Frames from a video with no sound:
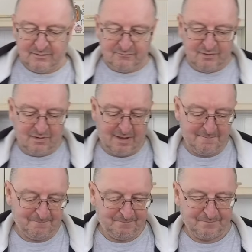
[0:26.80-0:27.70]
Right.
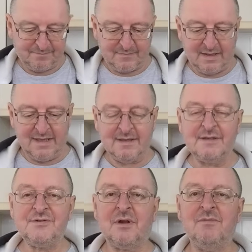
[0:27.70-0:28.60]
In
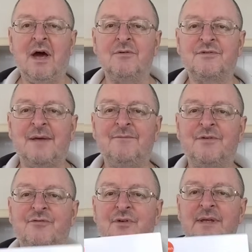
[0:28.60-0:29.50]
case you don't know,
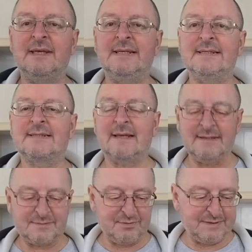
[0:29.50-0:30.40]
Stamford Street is
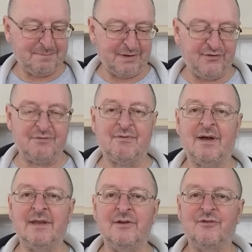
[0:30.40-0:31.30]
Sainsbury's budget
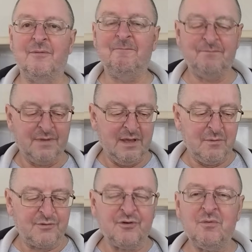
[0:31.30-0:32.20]
range,
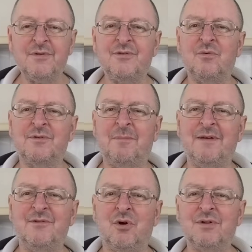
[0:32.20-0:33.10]
which I always thought was a bit
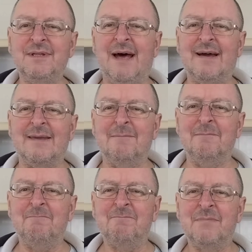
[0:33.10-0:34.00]
of an odd
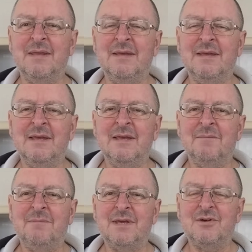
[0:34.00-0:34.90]
name
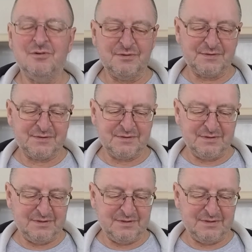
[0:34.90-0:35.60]
because,